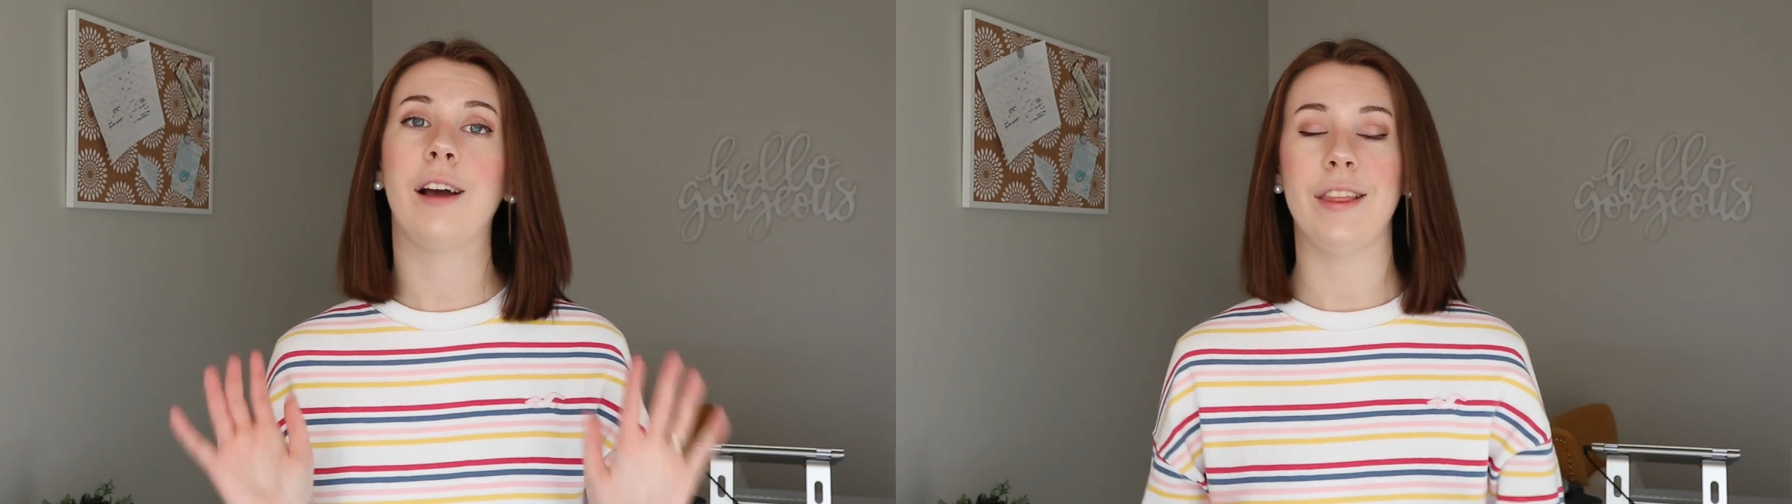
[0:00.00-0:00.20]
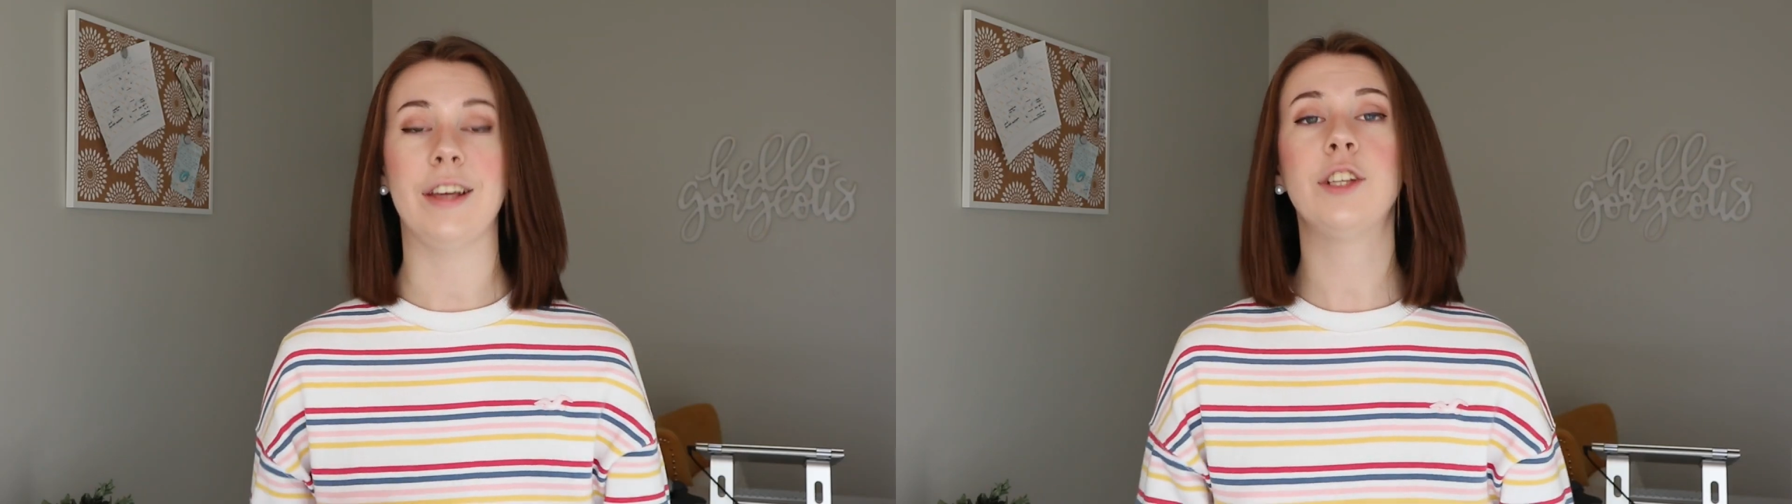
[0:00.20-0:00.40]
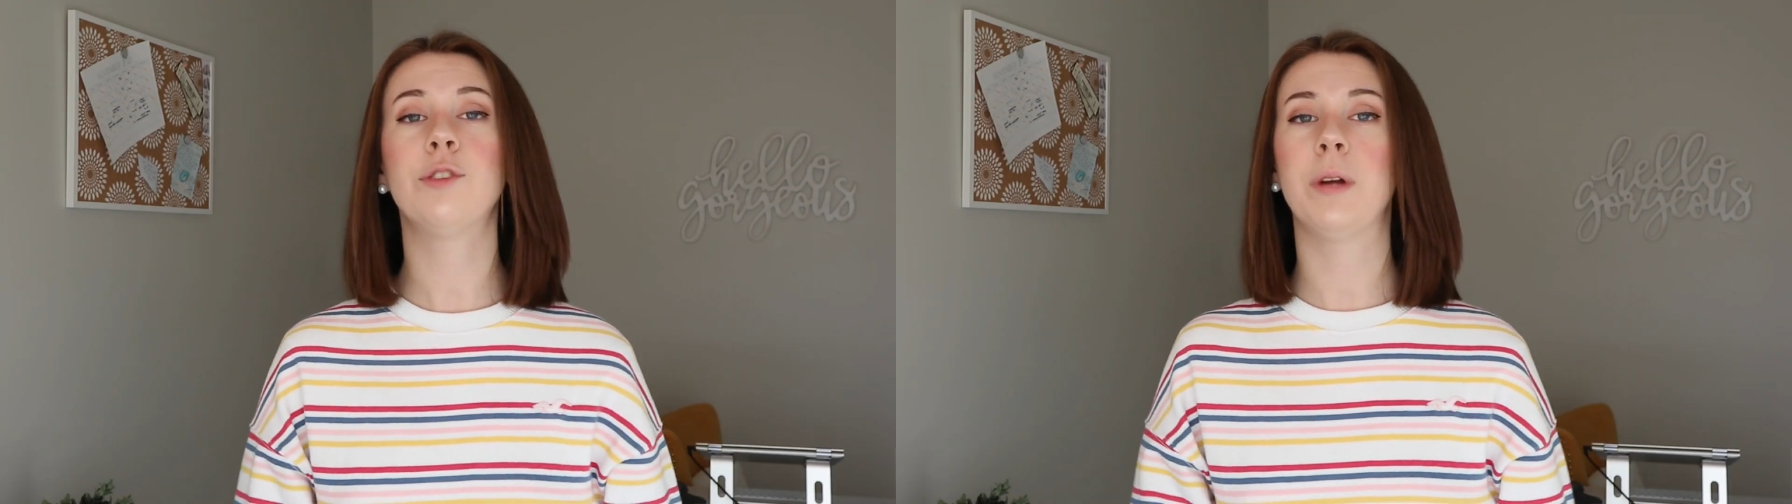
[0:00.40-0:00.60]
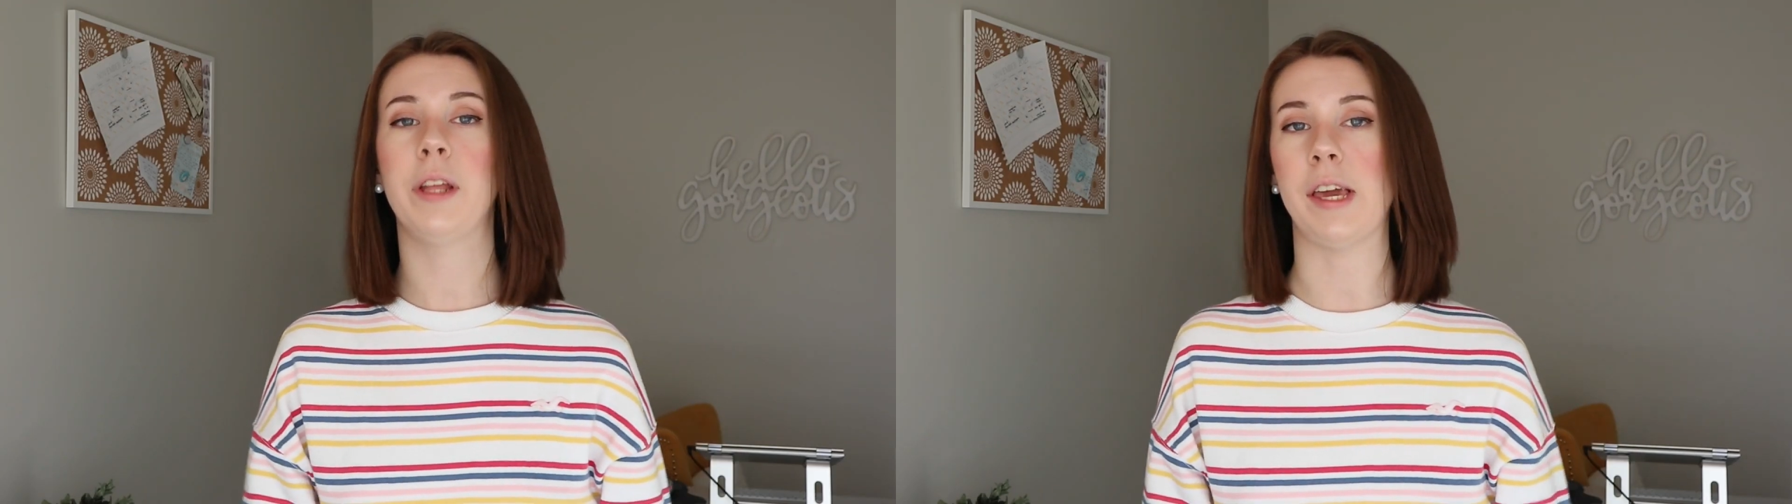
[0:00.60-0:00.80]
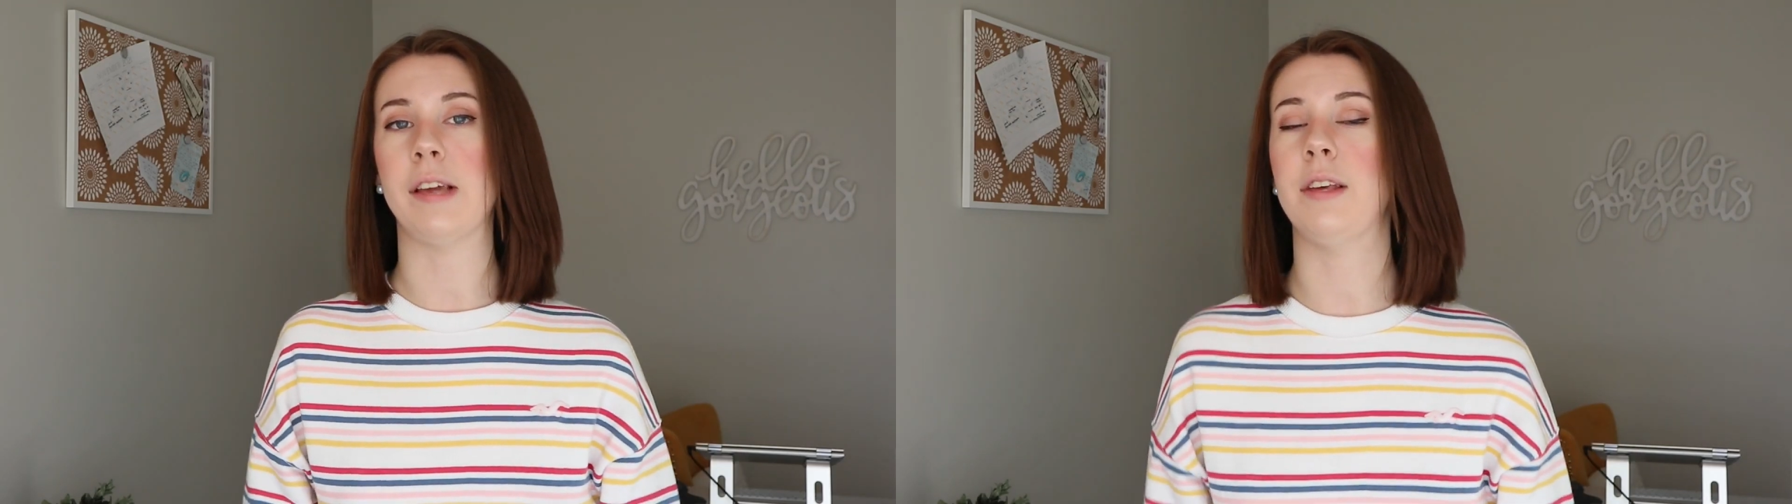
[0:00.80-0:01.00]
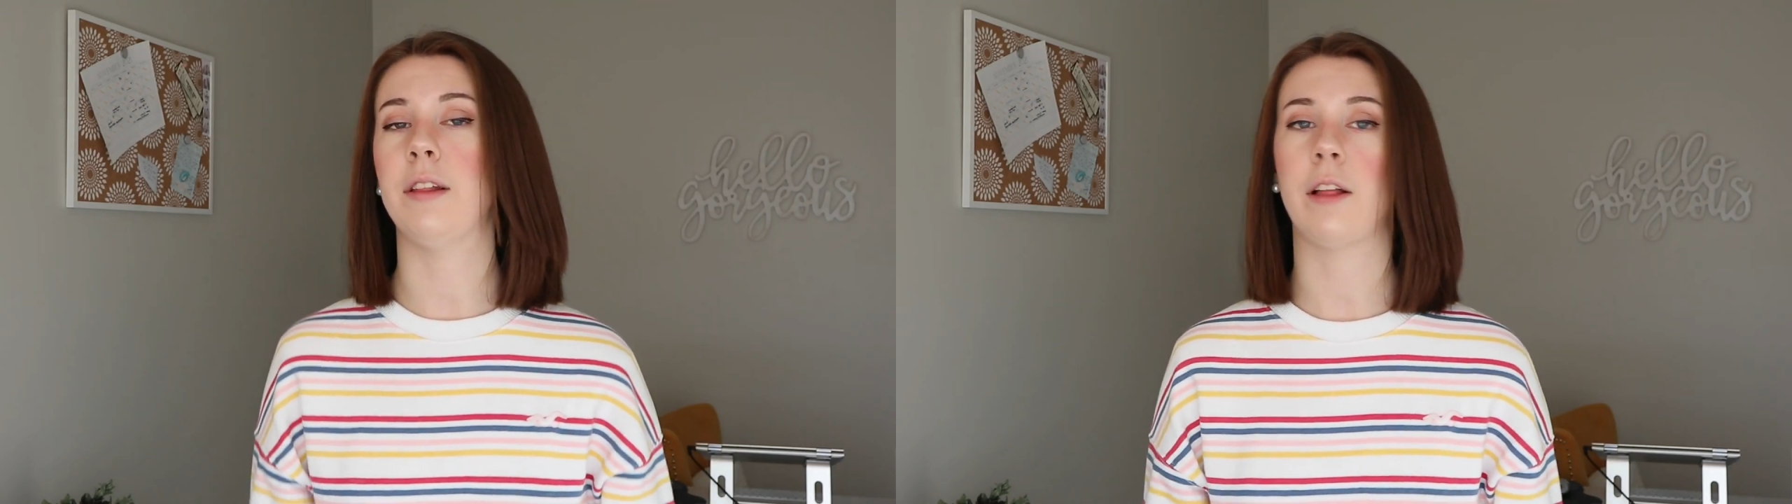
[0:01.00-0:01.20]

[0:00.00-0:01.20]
Okay, this is really easy.